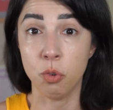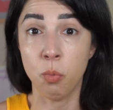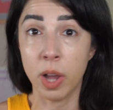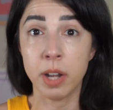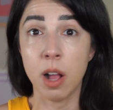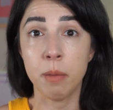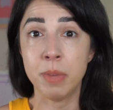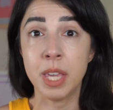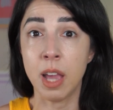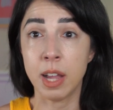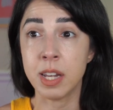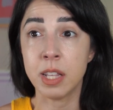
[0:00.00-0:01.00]
Why not
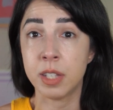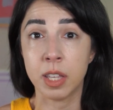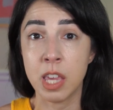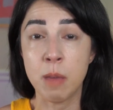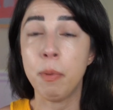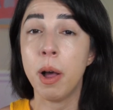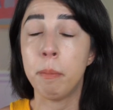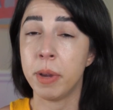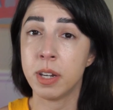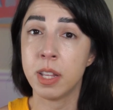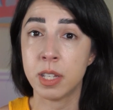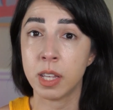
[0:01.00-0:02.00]
me? I need to keep up. I
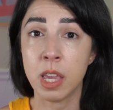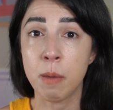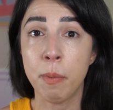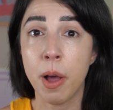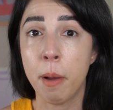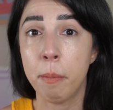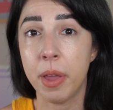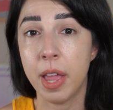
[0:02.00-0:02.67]
need to keep up.